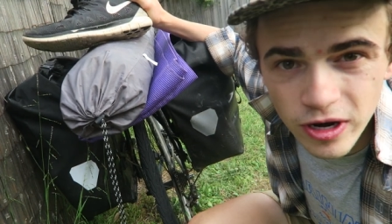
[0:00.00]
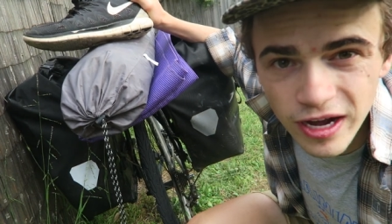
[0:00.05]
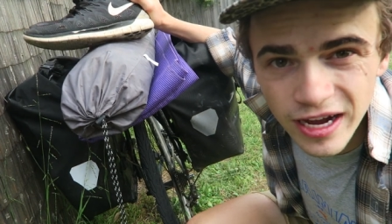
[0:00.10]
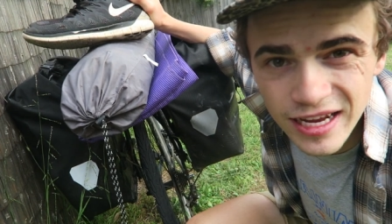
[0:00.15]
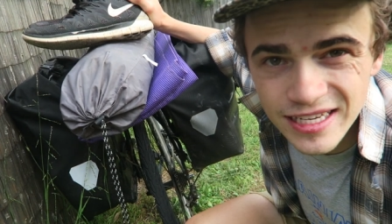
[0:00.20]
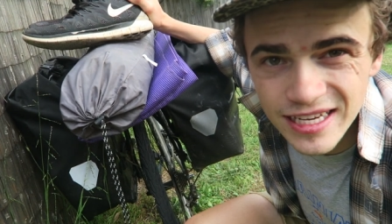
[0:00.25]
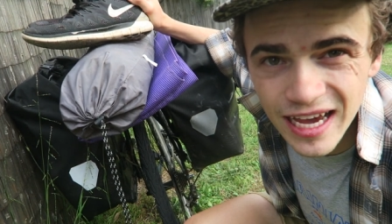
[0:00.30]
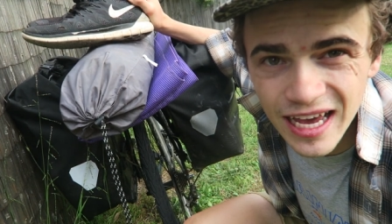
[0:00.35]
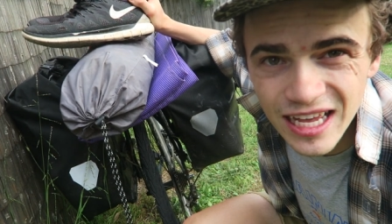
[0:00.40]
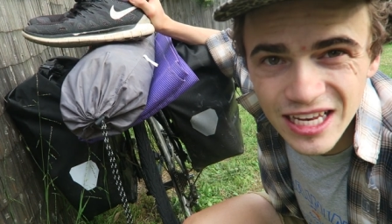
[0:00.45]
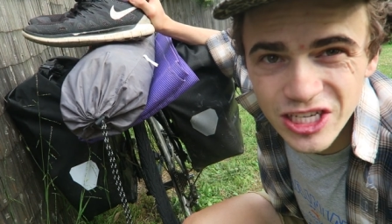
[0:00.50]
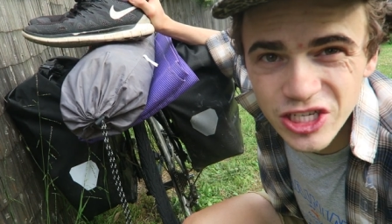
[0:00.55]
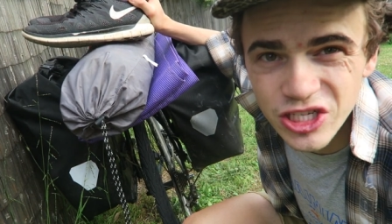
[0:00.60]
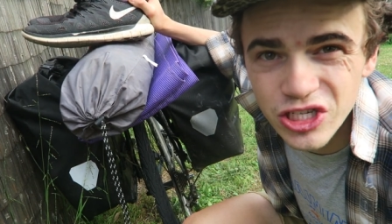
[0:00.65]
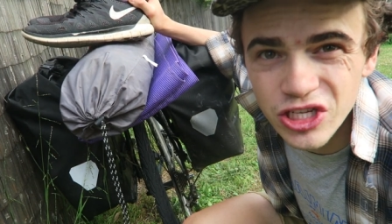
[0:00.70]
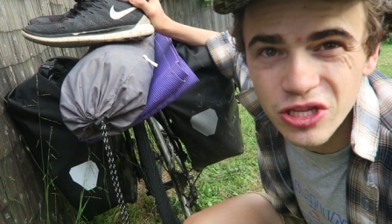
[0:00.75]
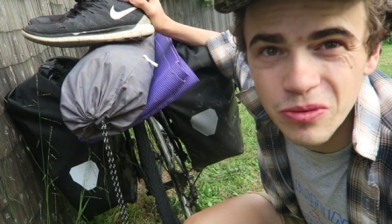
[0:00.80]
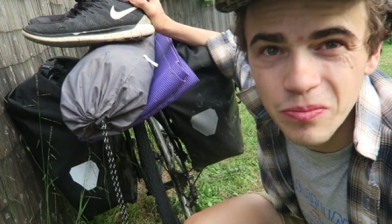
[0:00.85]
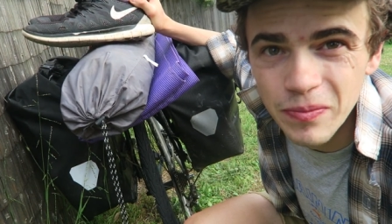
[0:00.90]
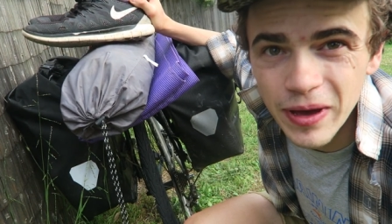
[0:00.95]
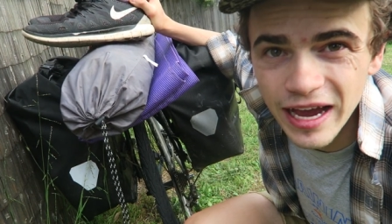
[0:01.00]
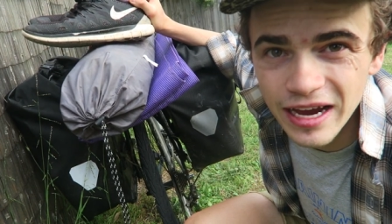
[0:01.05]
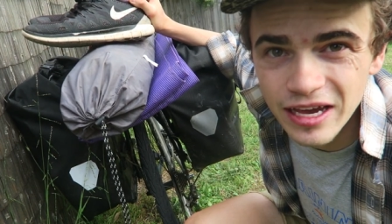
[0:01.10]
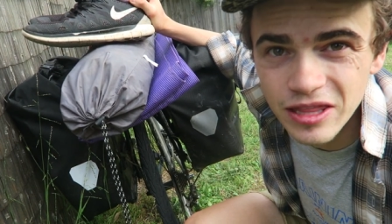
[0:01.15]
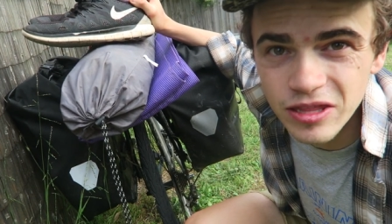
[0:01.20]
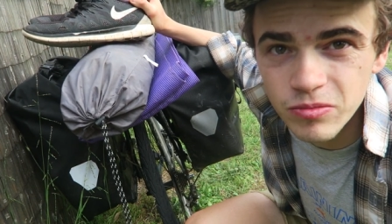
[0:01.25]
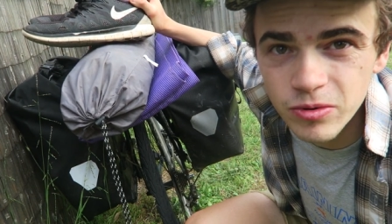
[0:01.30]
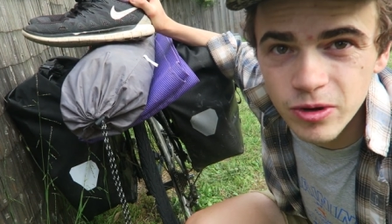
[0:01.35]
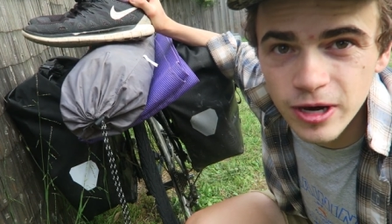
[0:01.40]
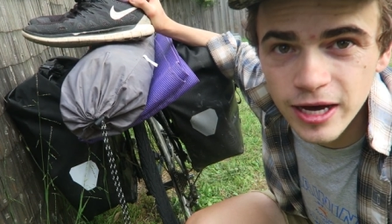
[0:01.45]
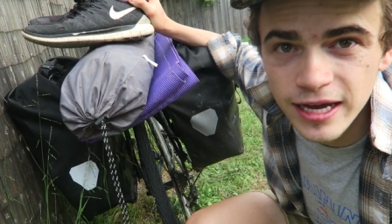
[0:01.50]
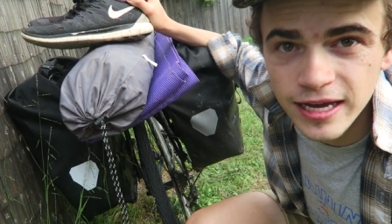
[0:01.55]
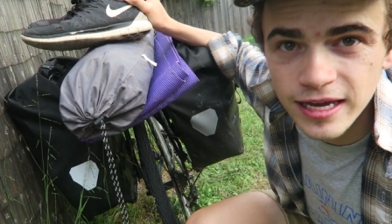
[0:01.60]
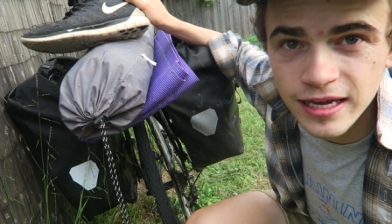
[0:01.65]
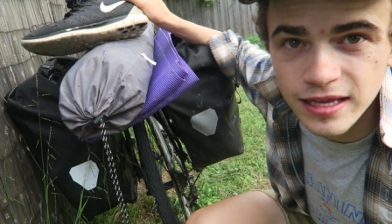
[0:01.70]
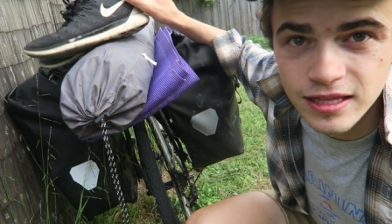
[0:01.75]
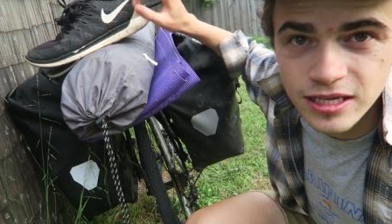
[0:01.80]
what I attach to the back of the bike.